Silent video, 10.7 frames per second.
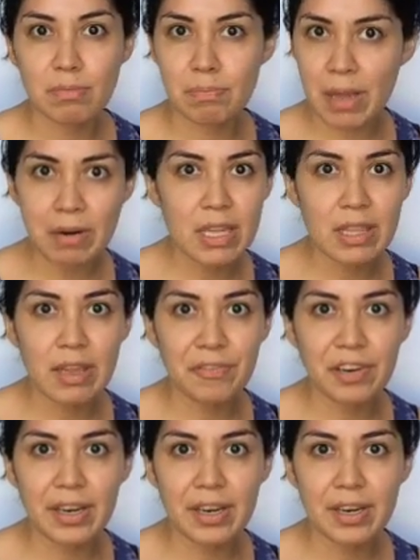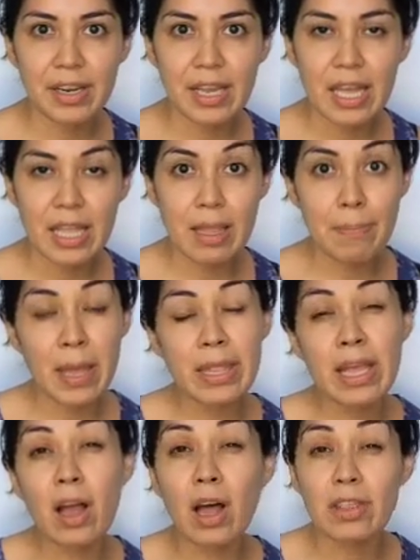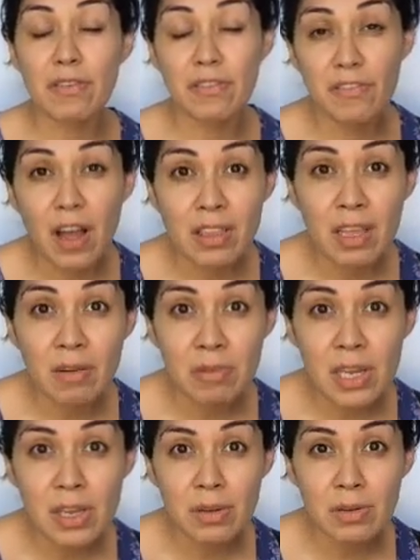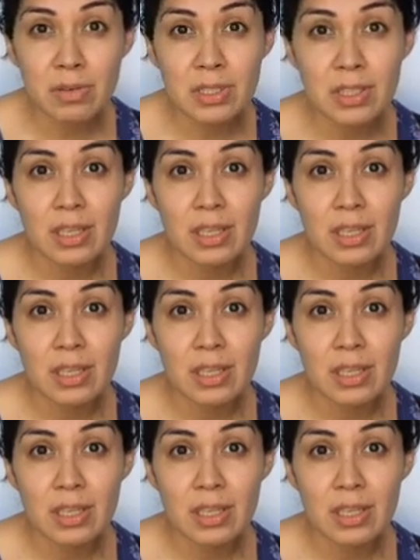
very different depending on the font that we use,